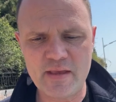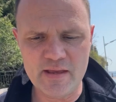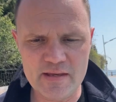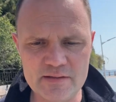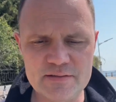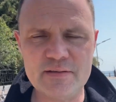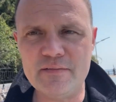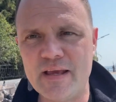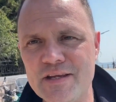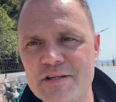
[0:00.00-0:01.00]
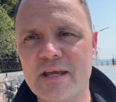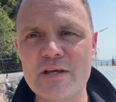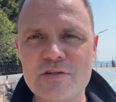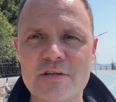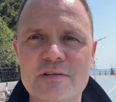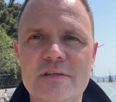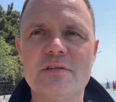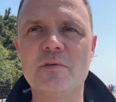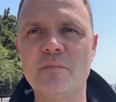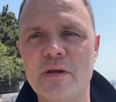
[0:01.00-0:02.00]
is the education
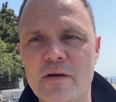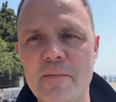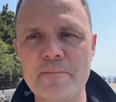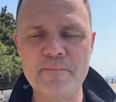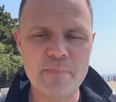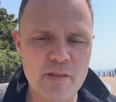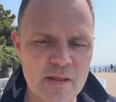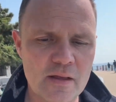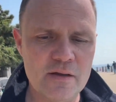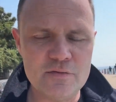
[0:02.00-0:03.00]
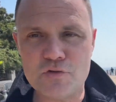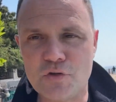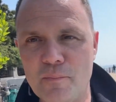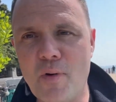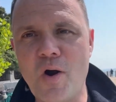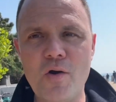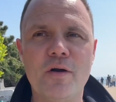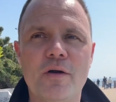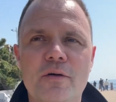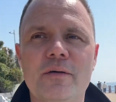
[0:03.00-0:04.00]
system here.
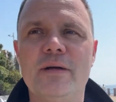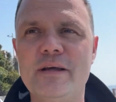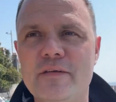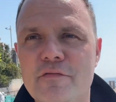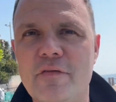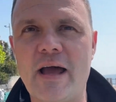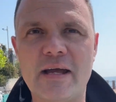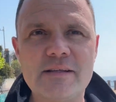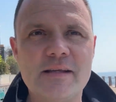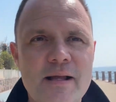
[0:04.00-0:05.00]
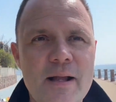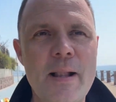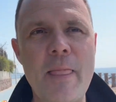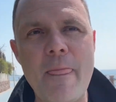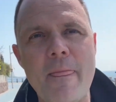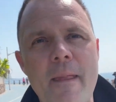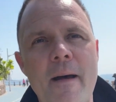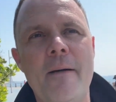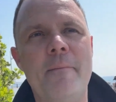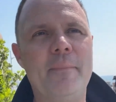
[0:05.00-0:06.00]
Tomorrow, in fact,
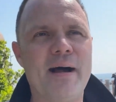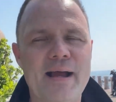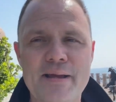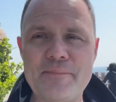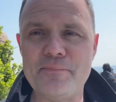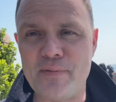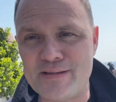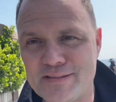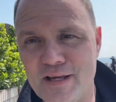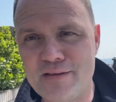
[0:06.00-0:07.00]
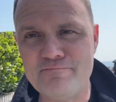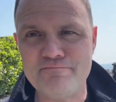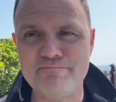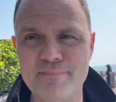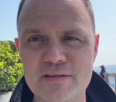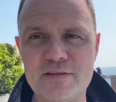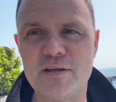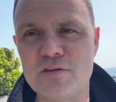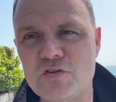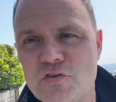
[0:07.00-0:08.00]
my son is going
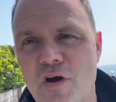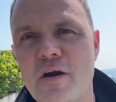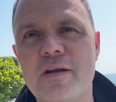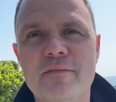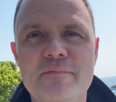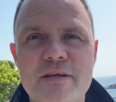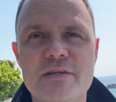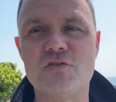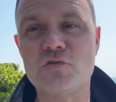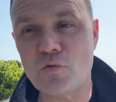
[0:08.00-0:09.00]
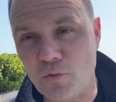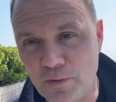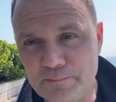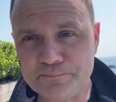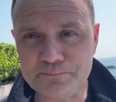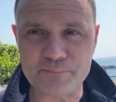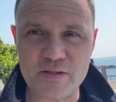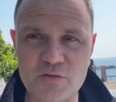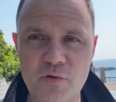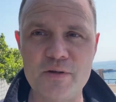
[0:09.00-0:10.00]
to start his school.
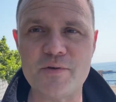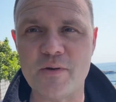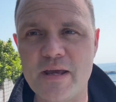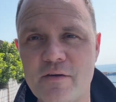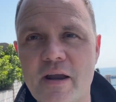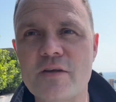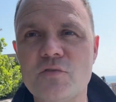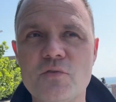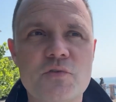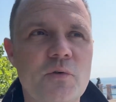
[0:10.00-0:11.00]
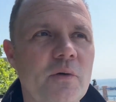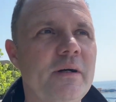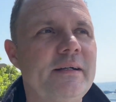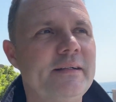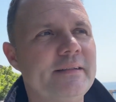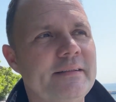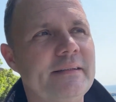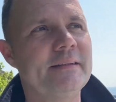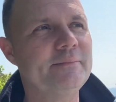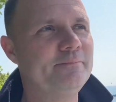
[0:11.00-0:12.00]
He's going to an international school.
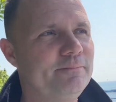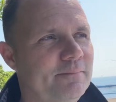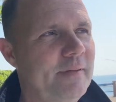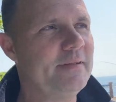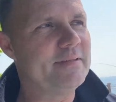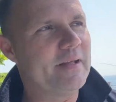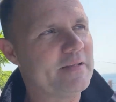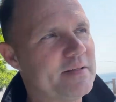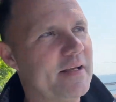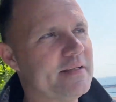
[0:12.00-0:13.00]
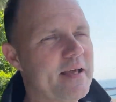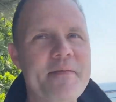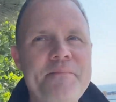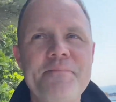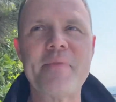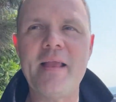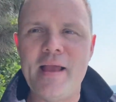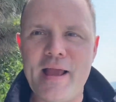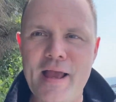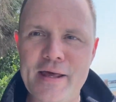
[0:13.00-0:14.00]
Sounds nice.
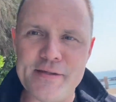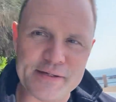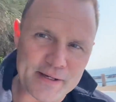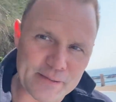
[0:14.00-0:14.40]
And